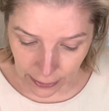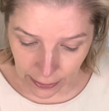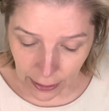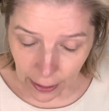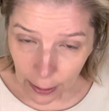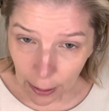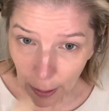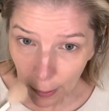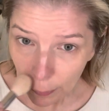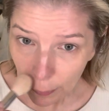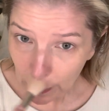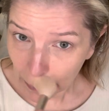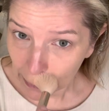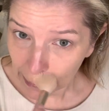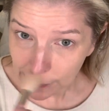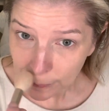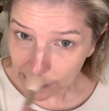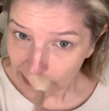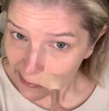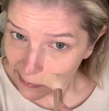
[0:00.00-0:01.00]
I got the
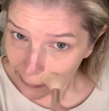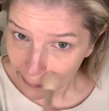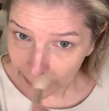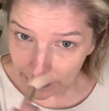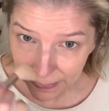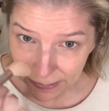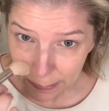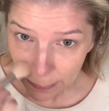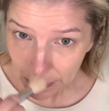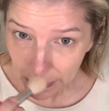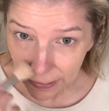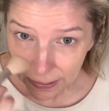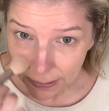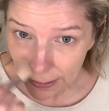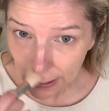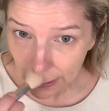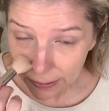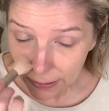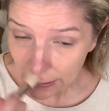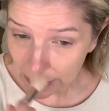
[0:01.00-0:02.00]
brushes first because
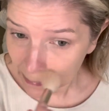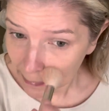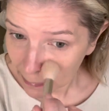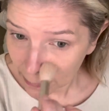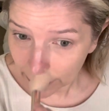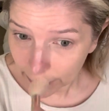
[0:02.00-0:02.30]
I was looking